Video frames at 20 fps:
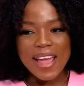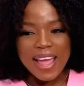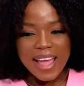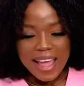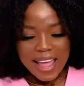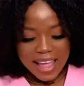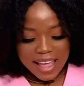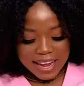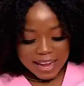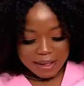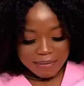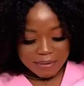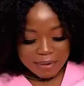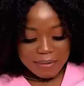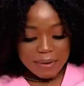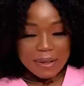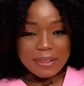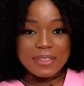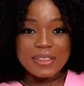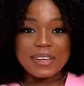and I'm
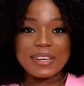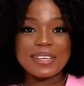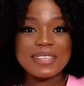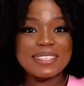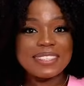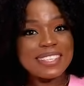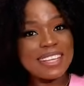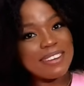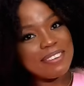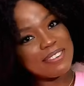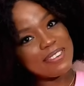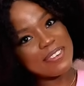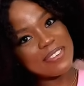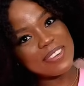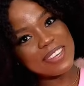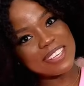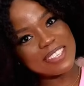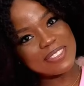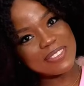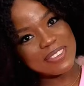about 37
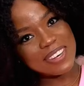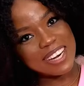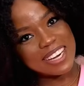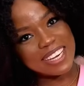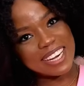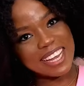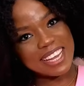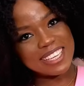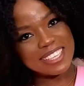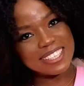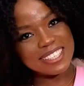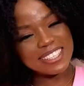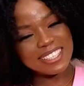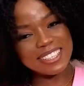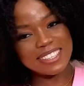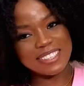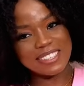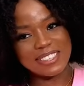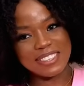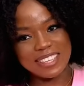weeks pregnant
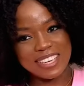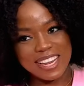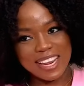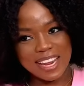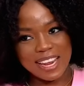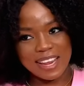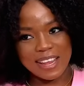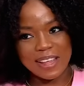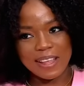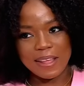today.